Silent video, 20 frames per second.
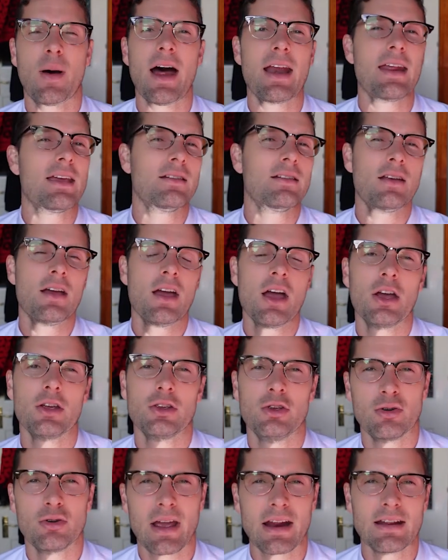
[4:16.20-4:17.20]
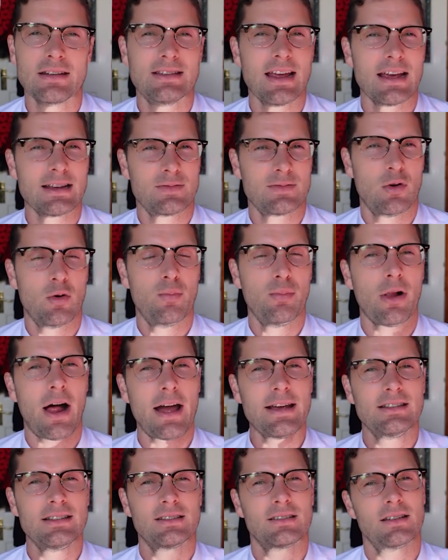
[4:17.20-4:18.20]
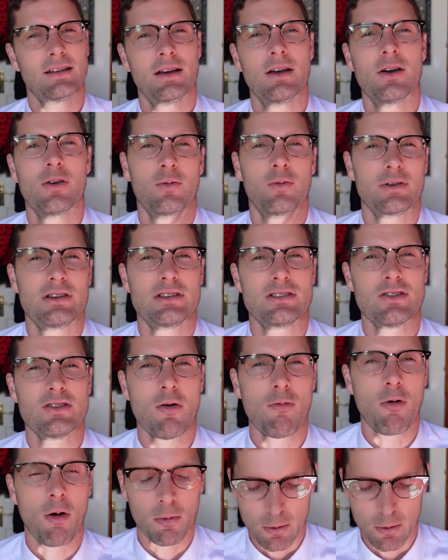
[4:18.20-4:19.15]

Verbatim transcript: part in, you'll get a decimal place, which is not what